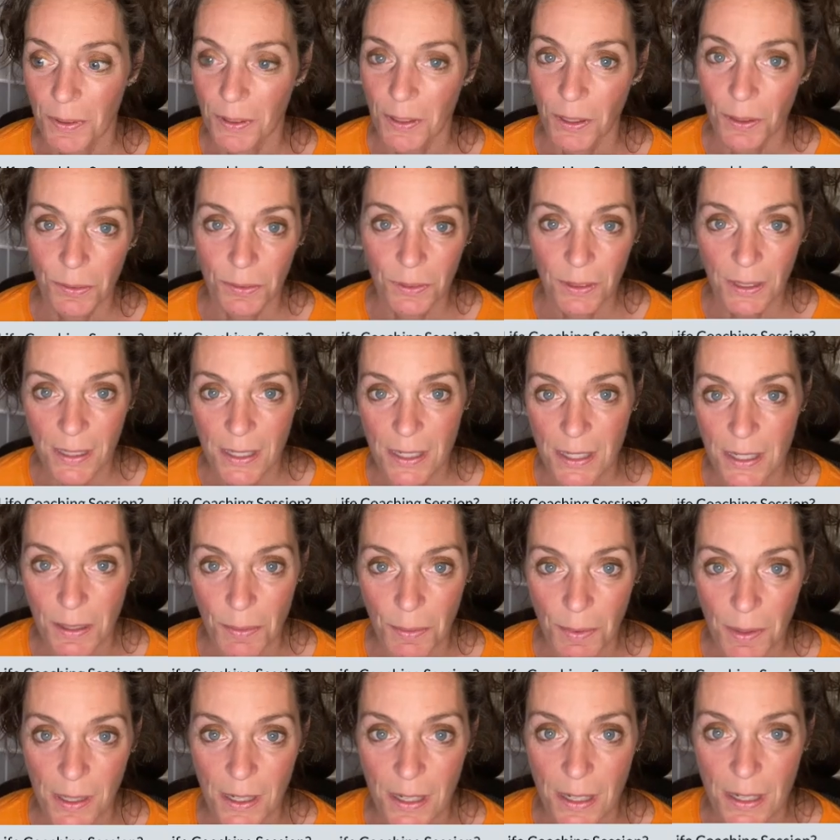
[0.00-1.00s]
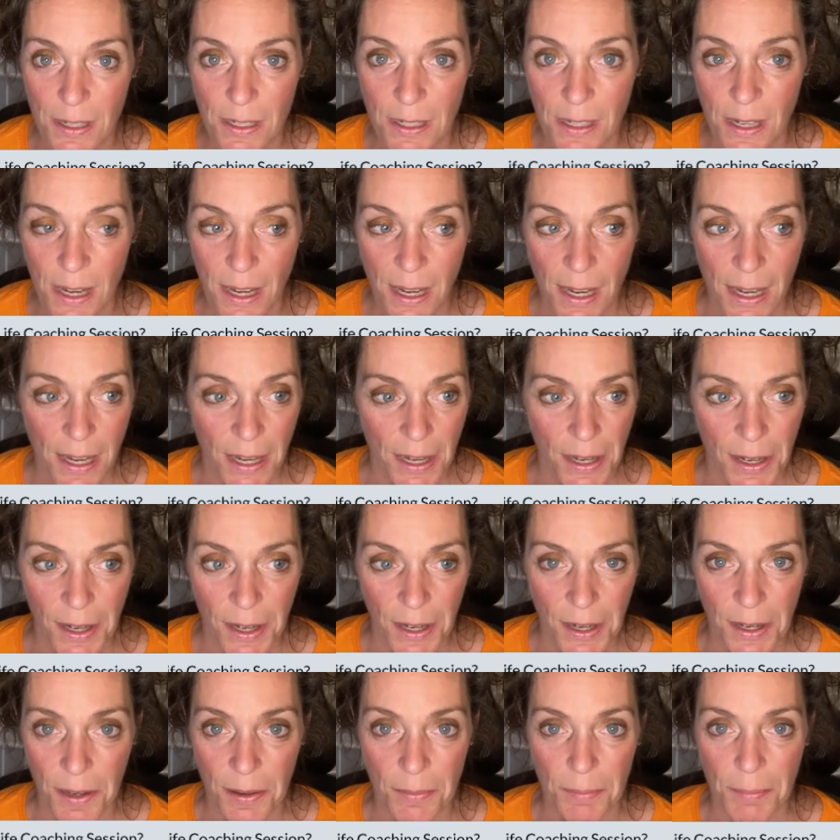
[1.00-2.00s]
Go look at some of these,
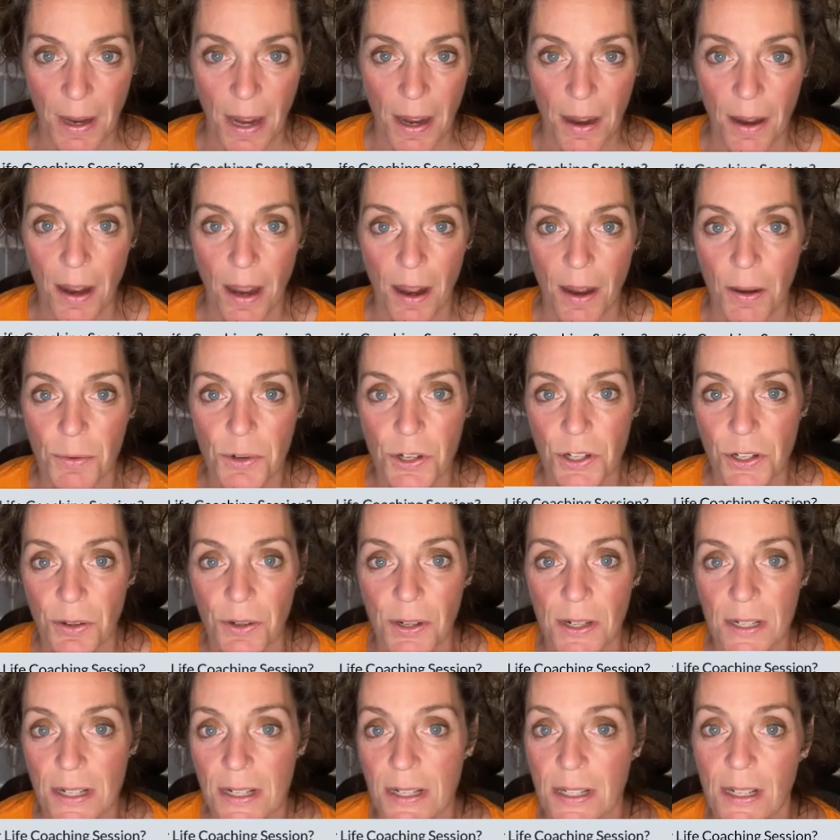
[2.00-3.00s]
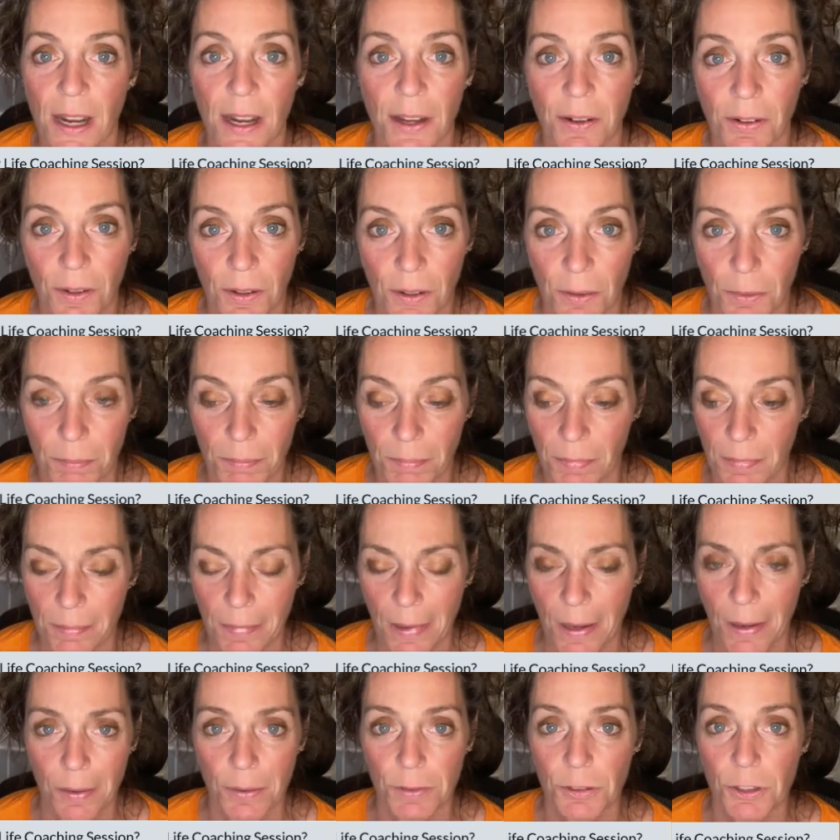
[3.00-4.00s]
I was shown a designer
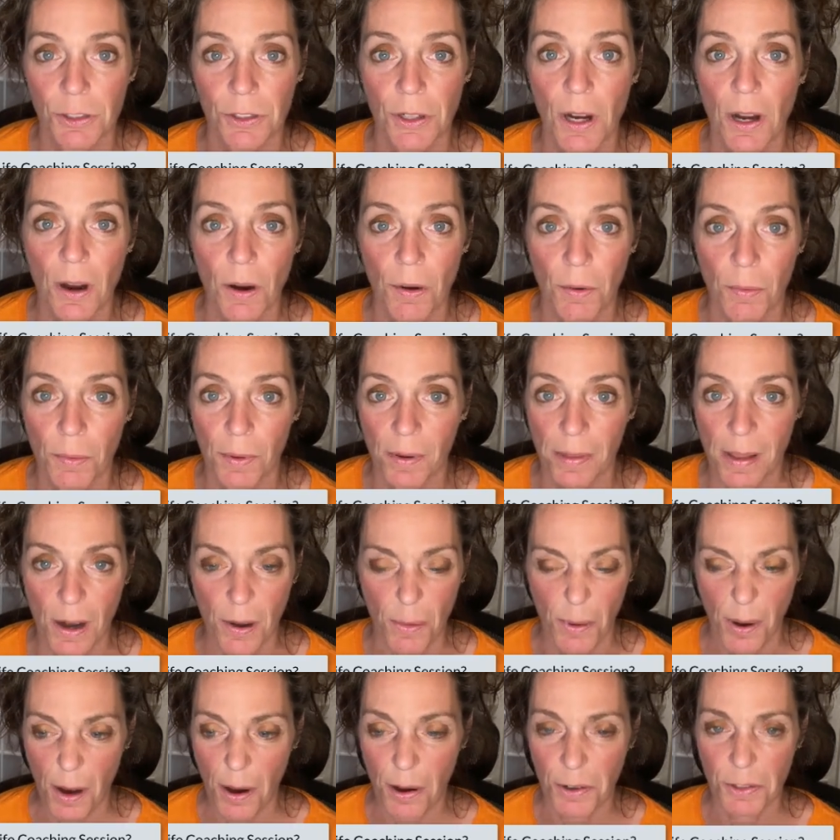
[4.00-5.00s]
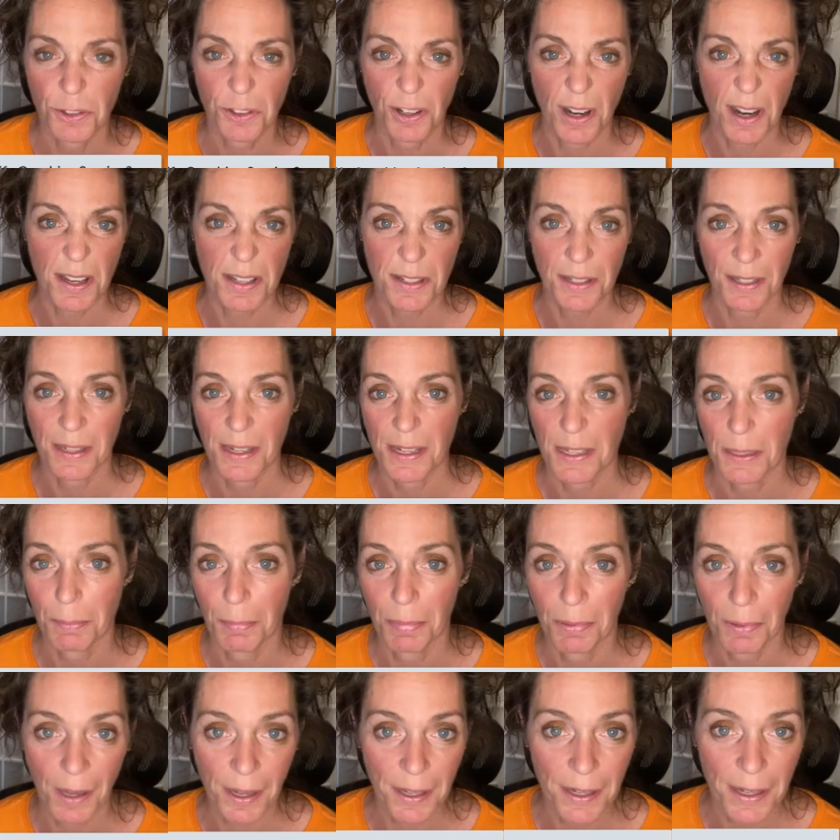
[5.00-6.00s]
show where they were all dressed in these
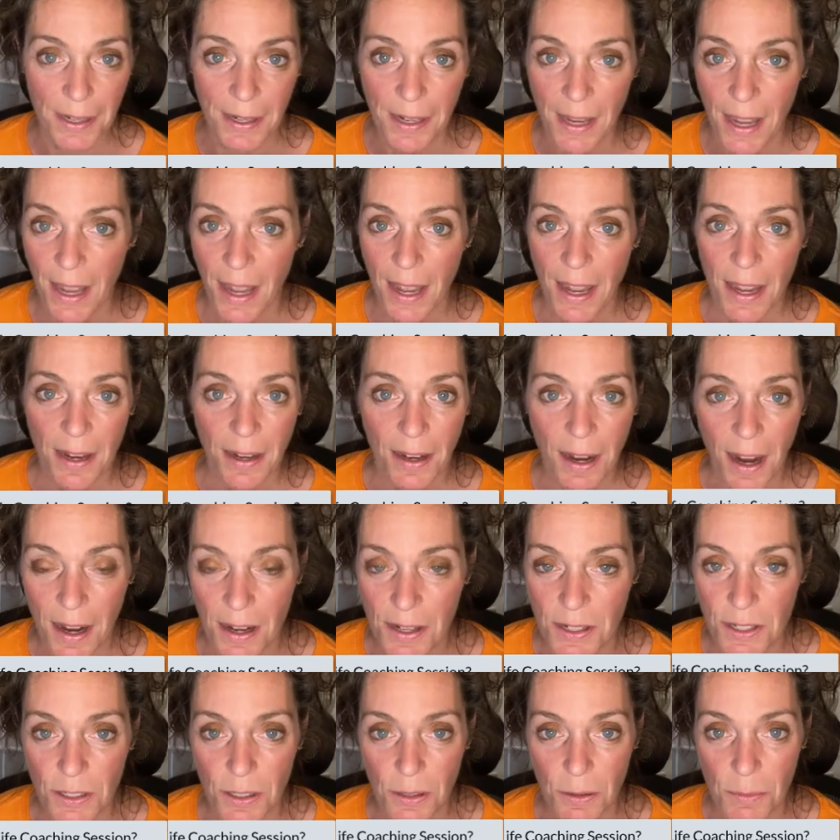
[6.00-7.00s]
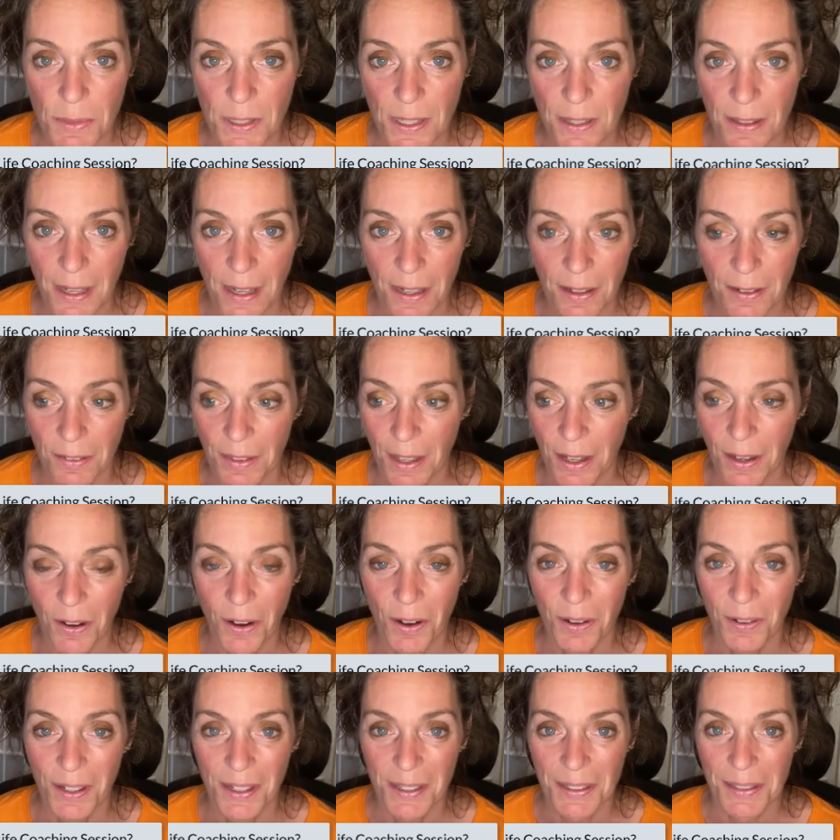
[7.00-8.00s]
bloody costumes, and they
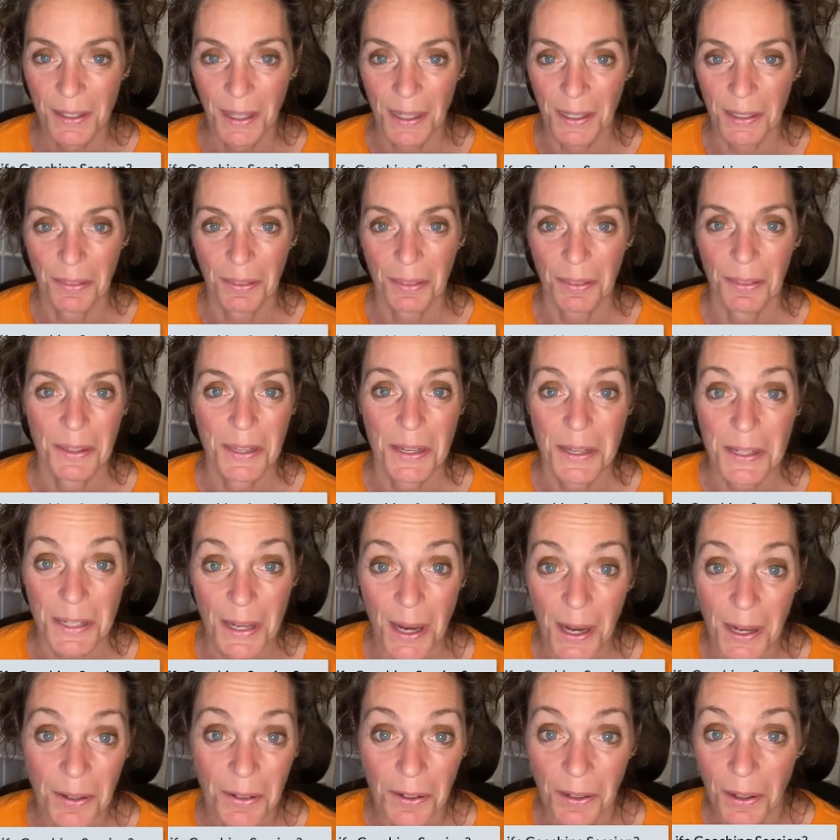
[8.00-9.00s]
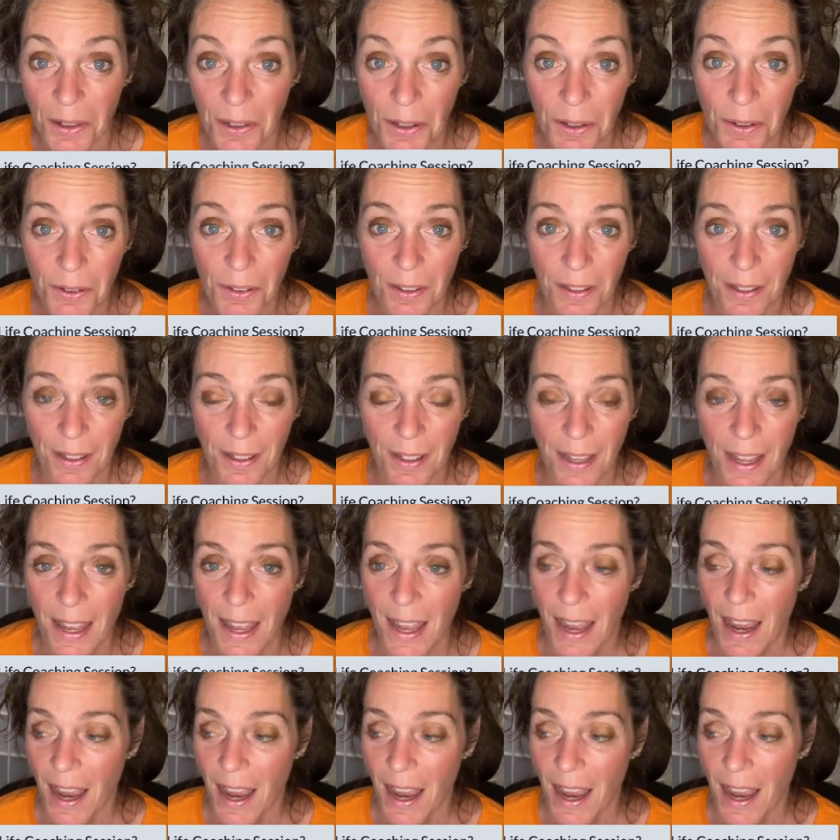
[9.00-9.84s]
called it like designer clothing.